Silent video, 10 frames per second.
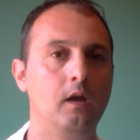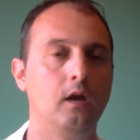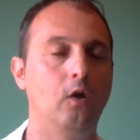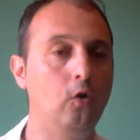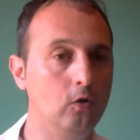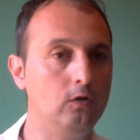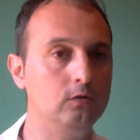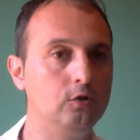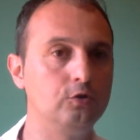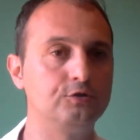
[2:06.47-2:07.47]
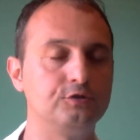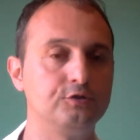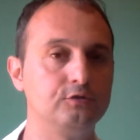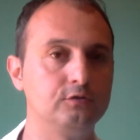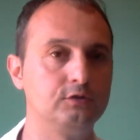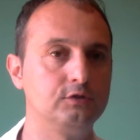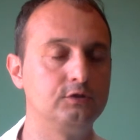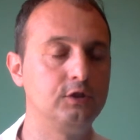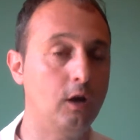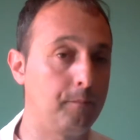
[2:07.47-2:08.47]
All those
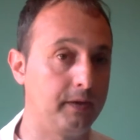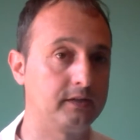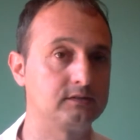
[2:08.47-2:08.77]
topics,